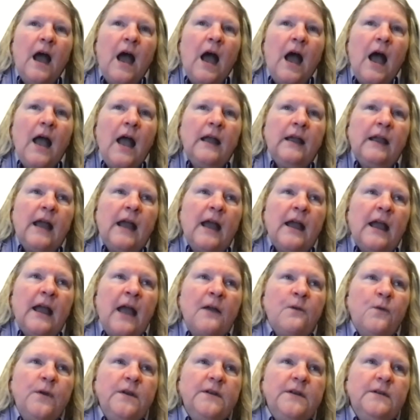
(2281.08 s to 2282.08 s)

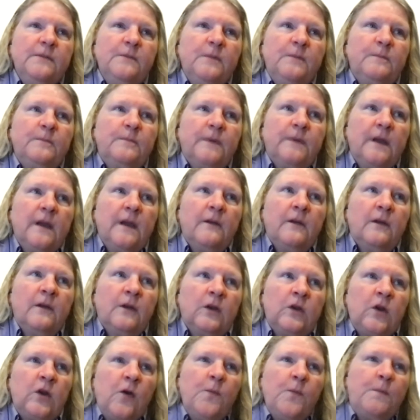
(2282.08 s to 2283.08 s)
I want to
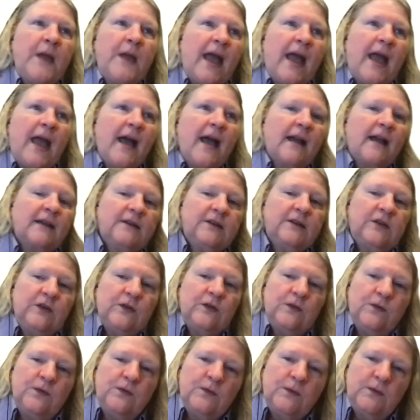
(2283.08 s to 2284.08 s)
go back
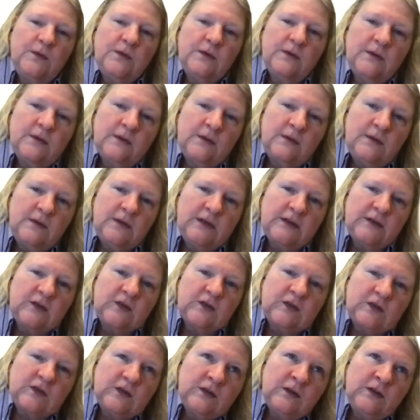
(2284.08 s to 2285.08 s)
to
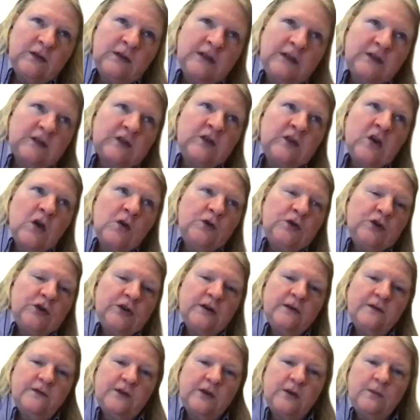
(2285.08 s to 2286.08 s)
this
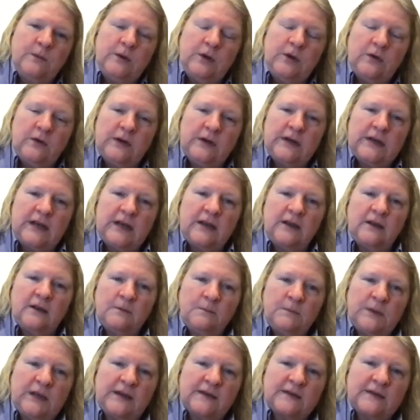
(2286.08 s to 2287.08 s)
notion of community,
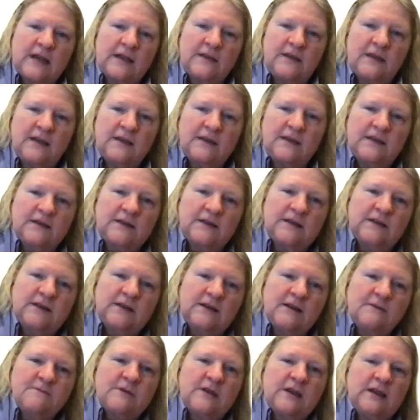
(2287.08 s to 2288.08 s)
because I think this is
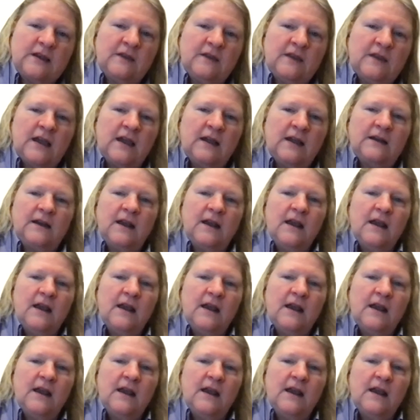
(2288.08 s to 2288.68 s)
something that